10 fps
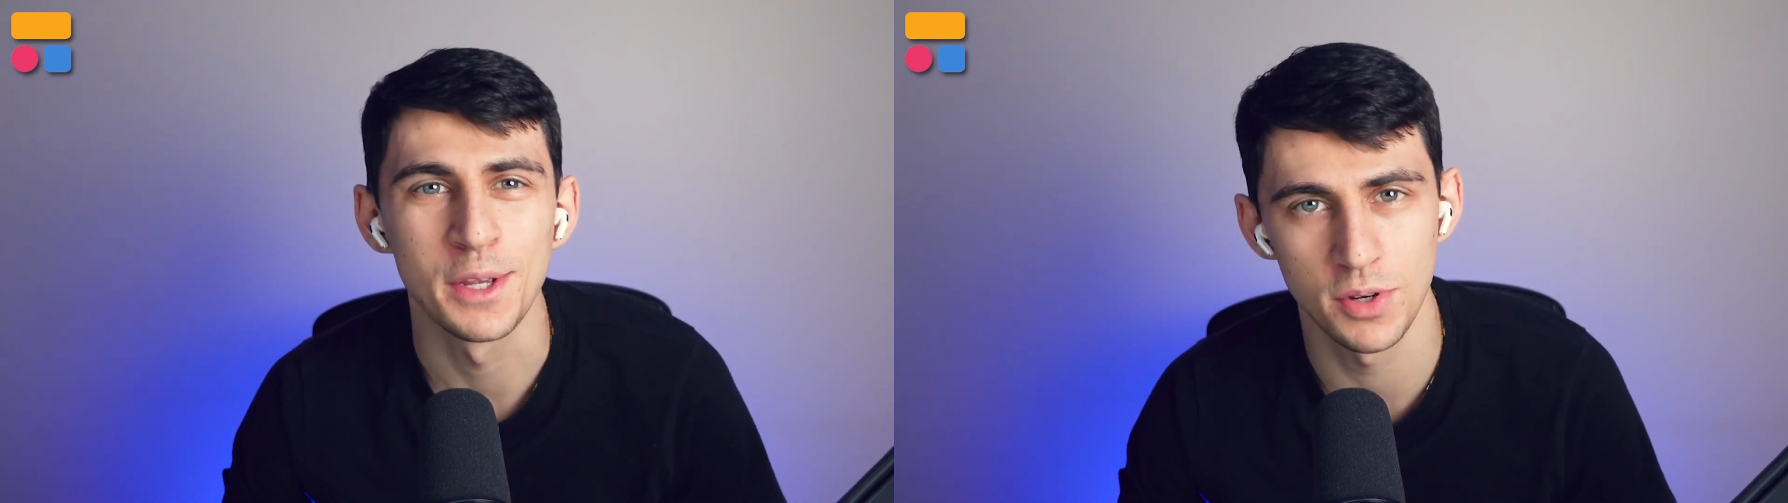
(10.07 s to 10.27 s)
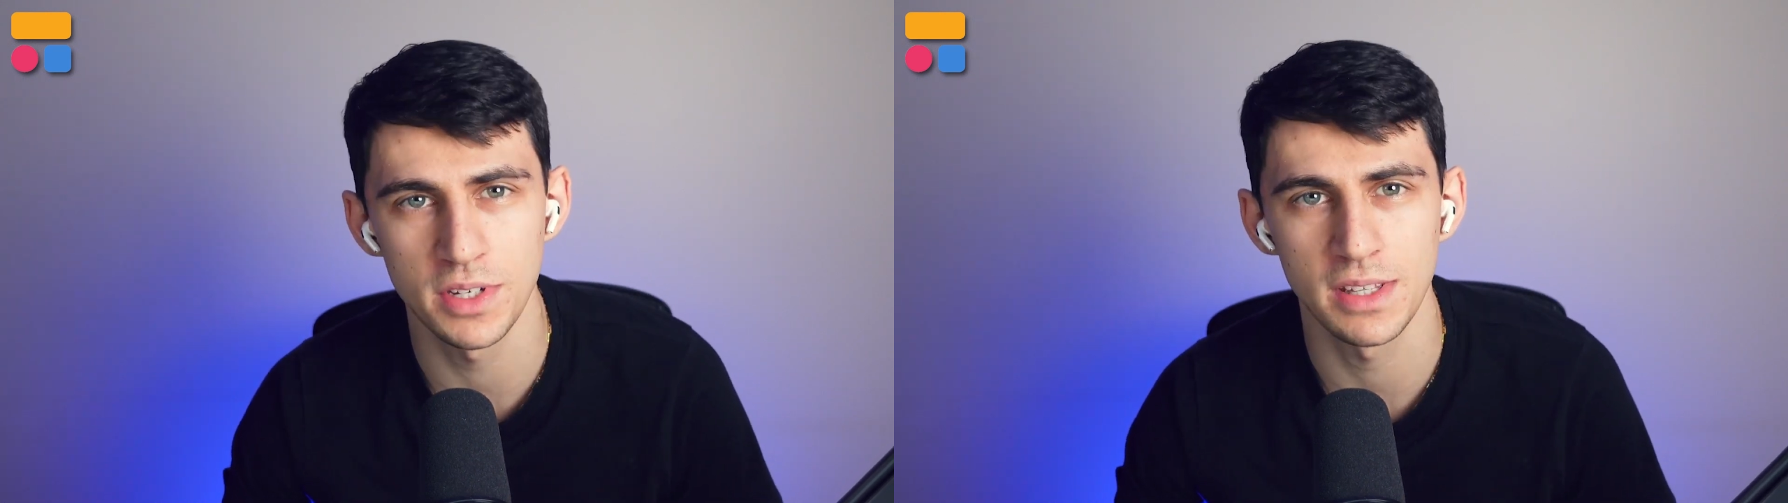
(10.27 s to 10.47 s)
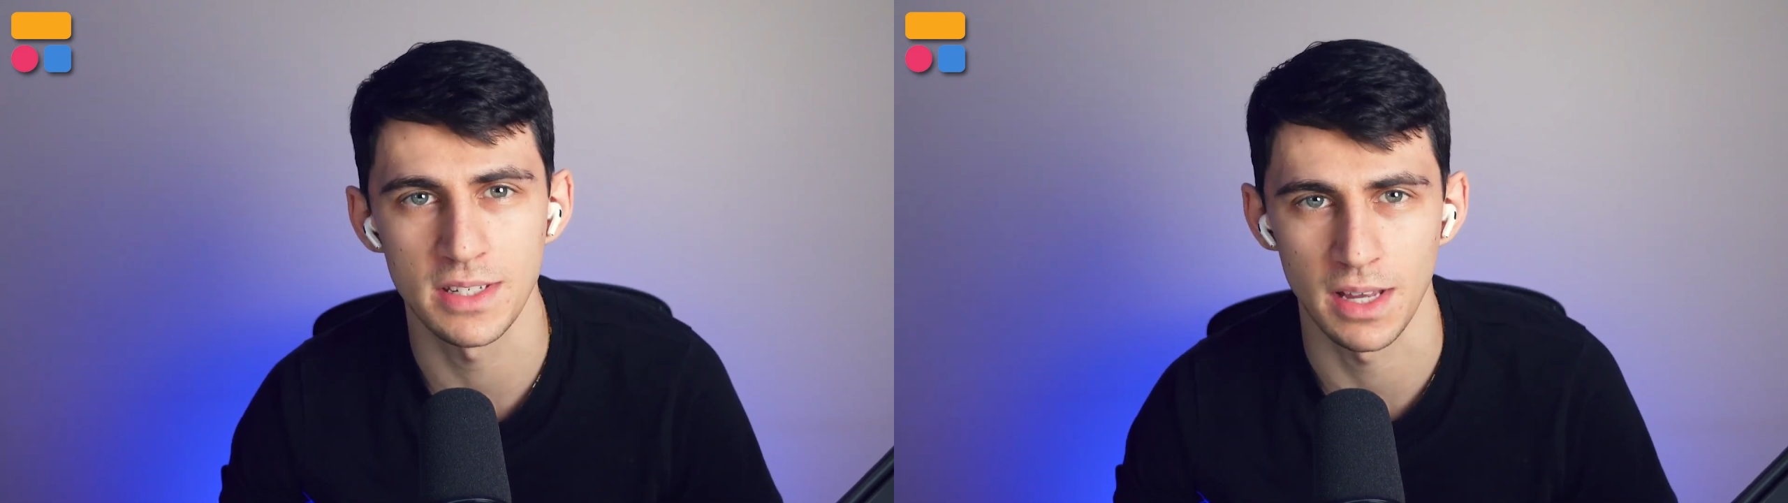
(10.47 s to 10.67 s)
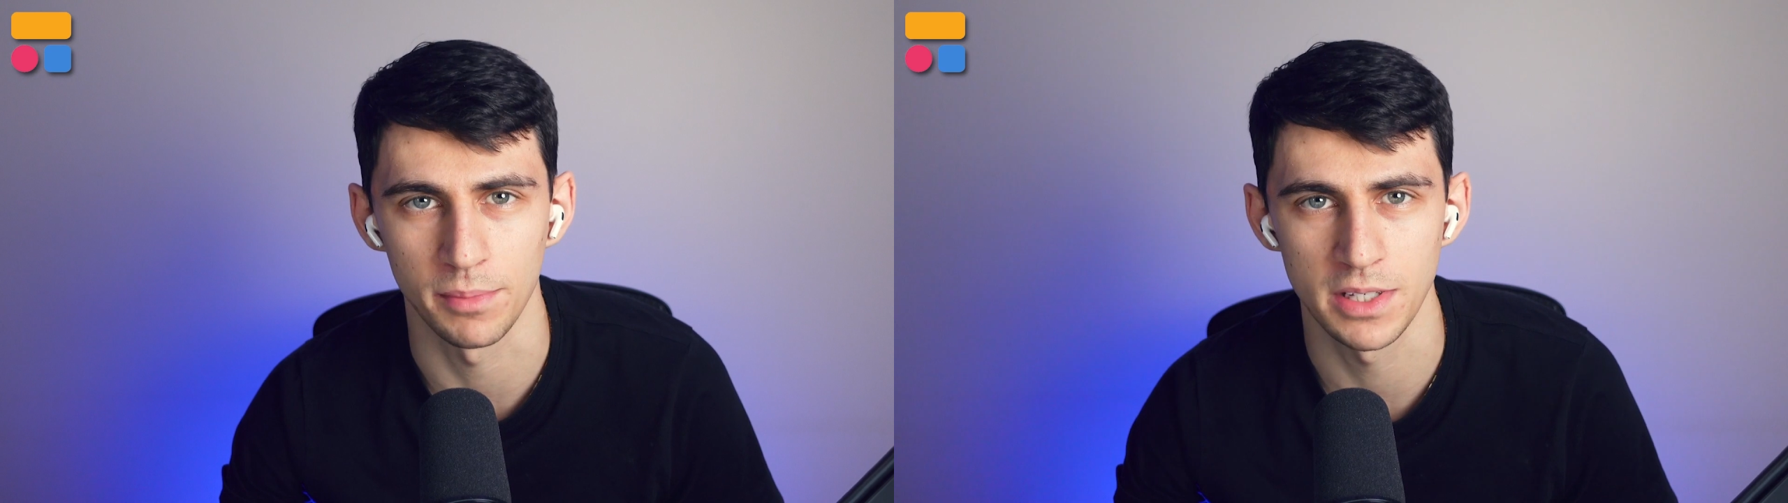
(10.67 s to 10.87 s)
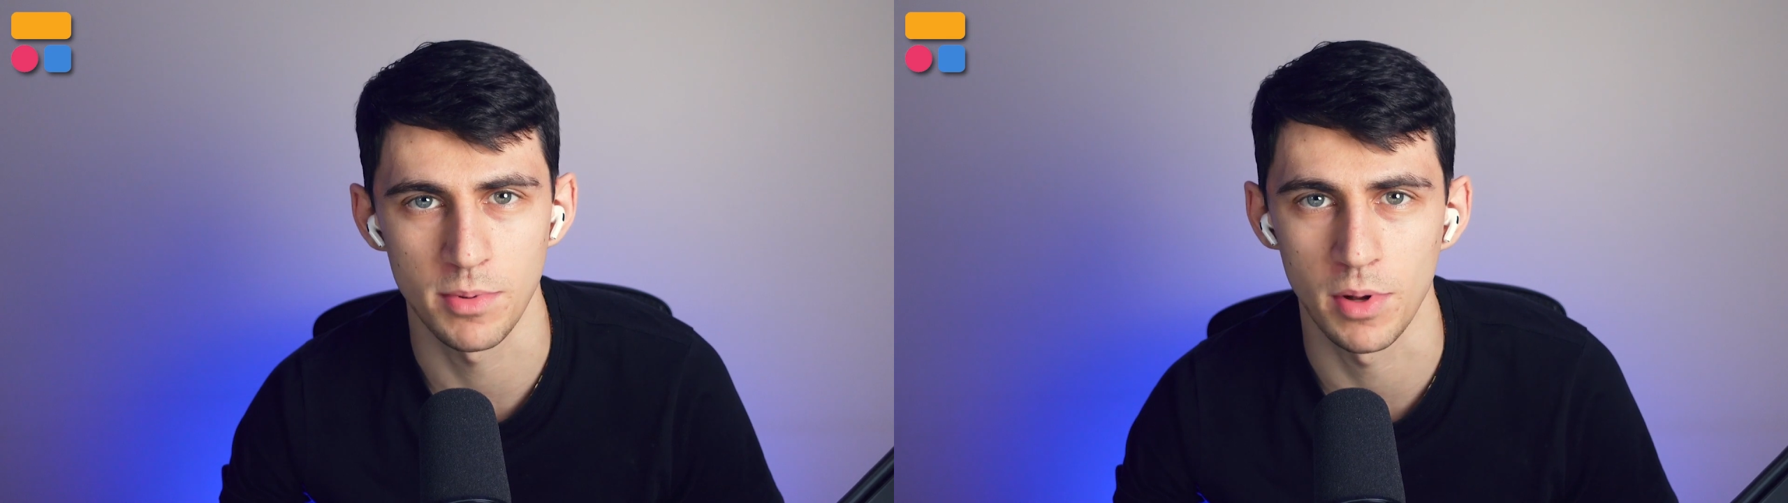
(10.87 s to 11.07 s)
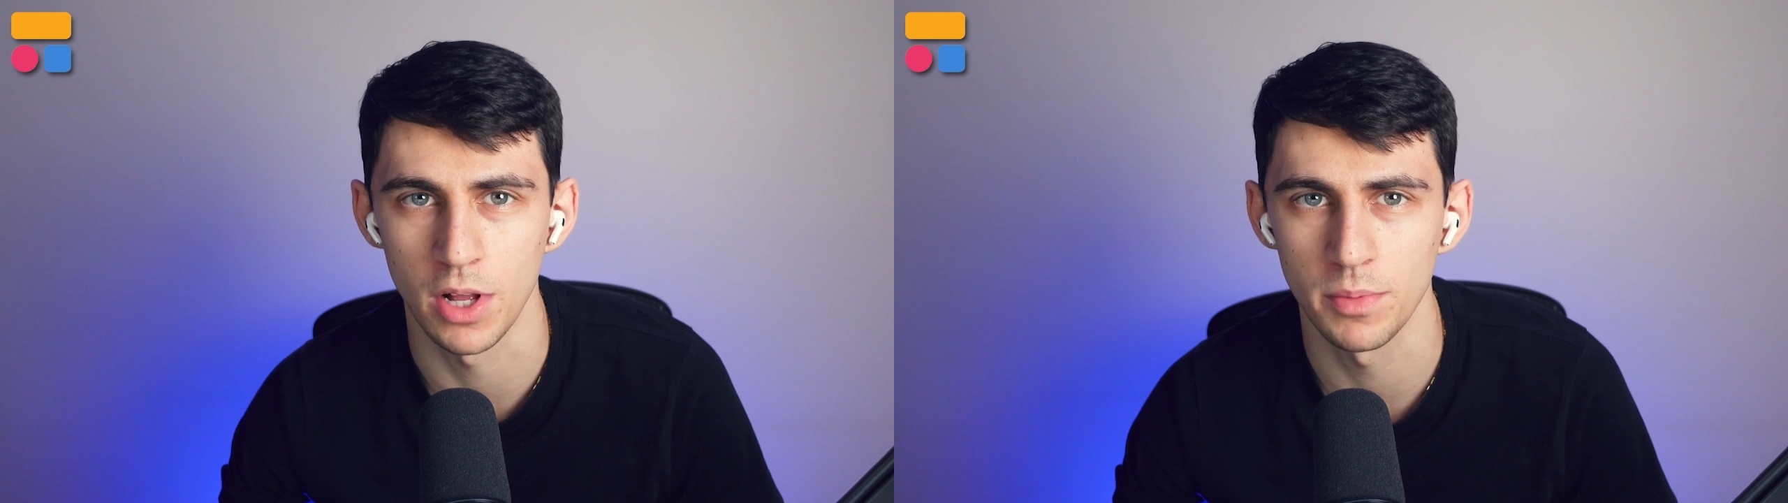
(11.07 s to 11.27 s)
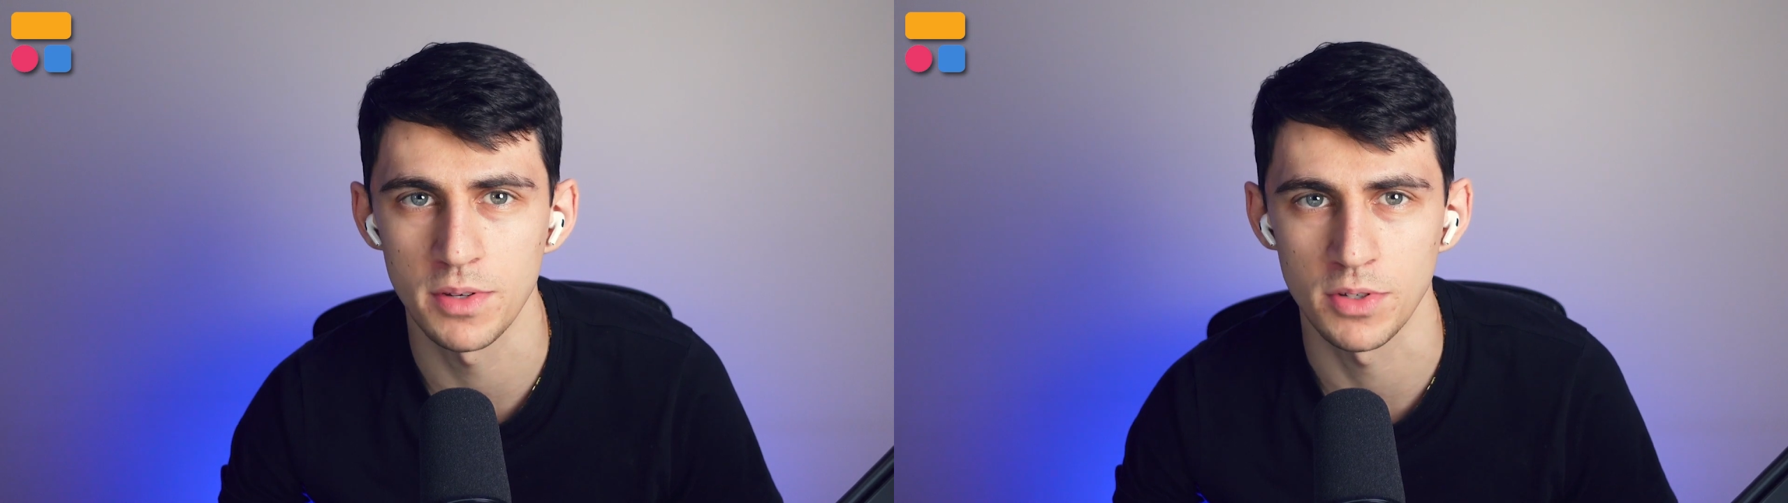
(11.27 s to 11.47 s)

using these templates, we will help you